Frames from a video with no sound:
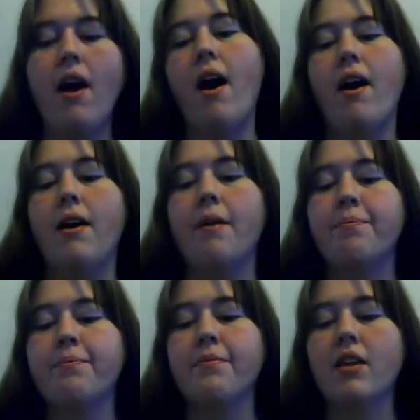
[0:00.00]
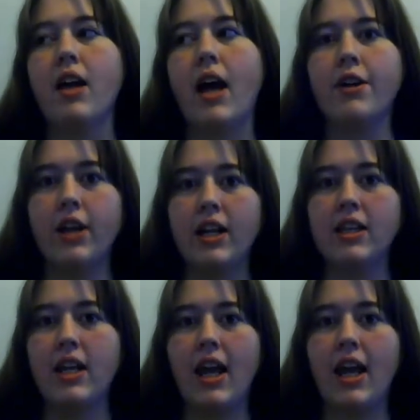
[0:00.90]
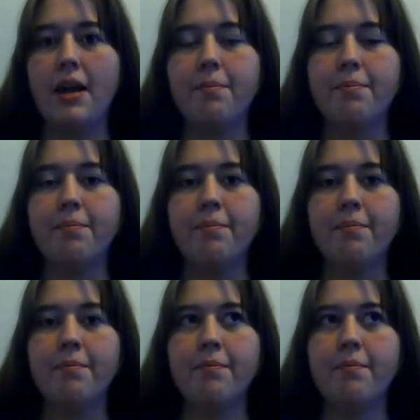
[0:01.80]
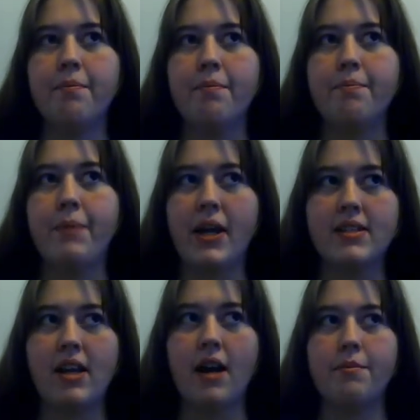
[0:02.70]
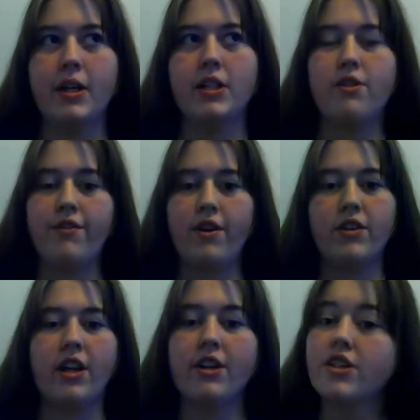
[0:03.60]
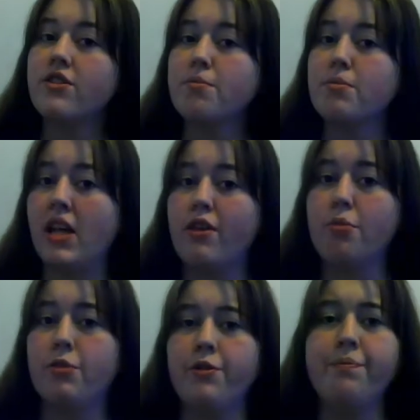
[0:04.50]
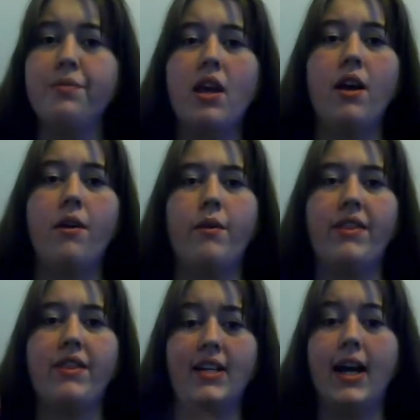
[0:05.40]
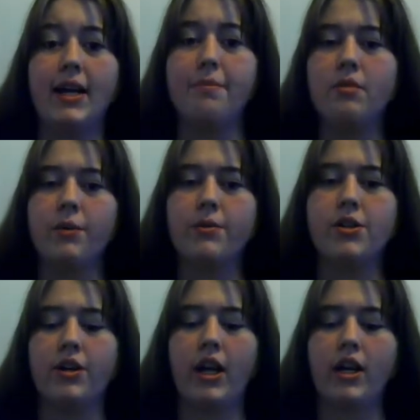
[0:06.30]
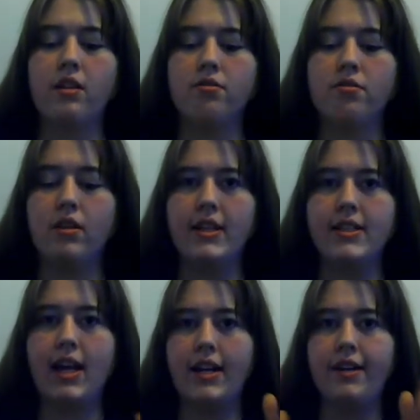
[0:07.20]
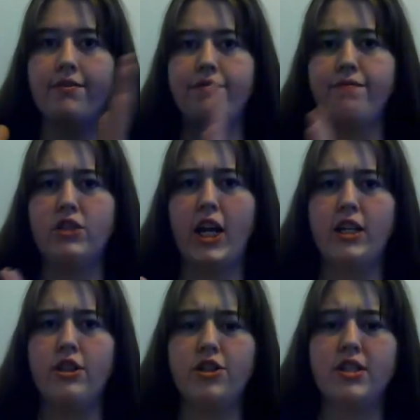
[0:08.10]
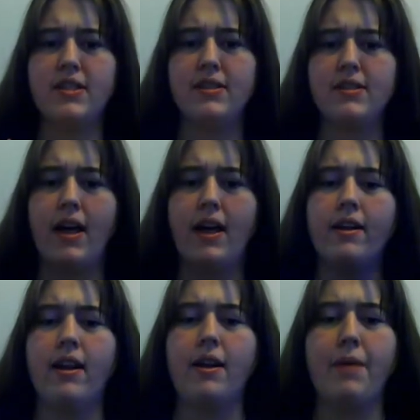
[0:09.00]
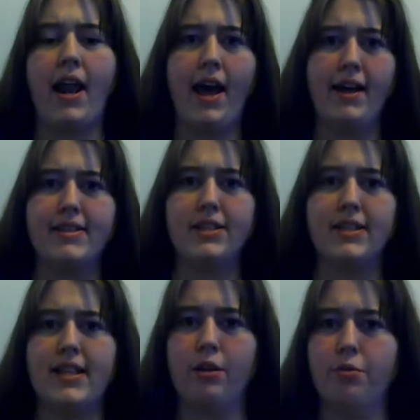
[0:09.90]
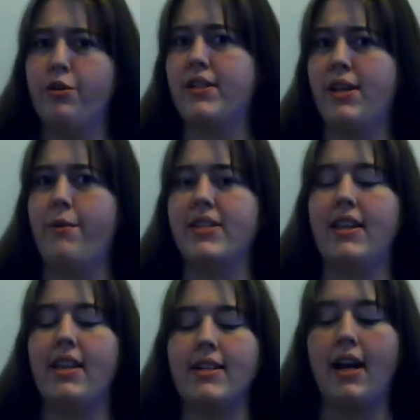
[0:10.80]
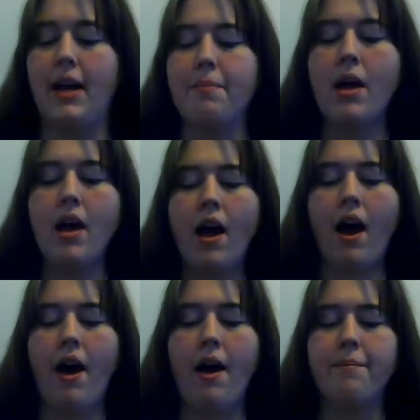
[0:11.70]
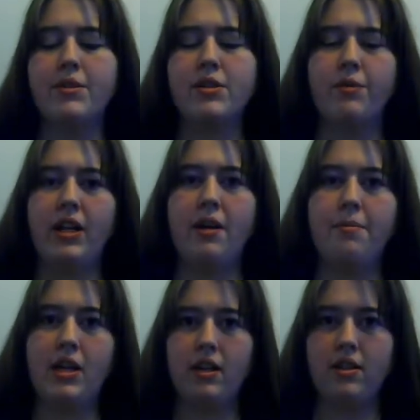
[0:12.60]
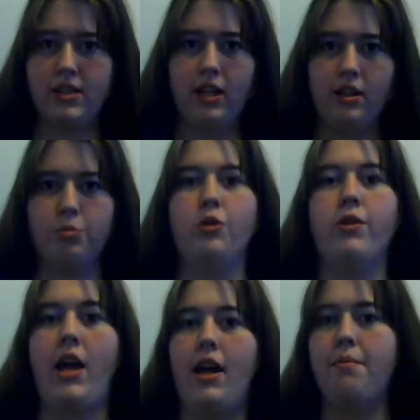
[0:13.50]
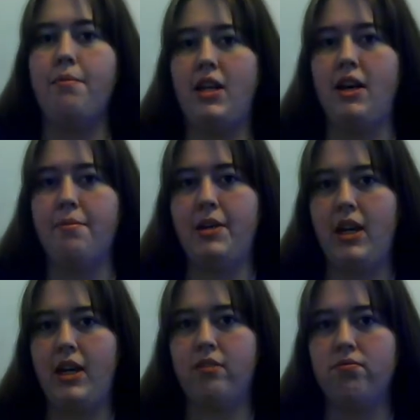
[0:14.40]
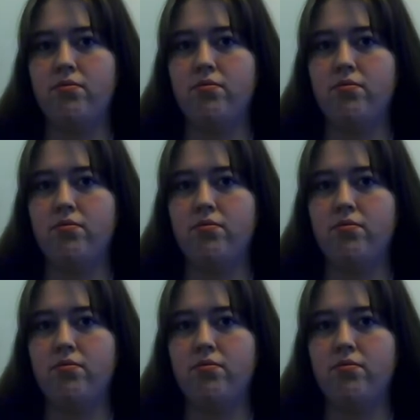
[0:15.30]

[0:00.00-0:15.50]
Um, I created the name based on my two favorite characters from Sailor Moon at the time it was created. It's kind of changed since then, and I'm not as into Sailor Moon as I was at that time. Um, Serena being Sailor Moon and Mina being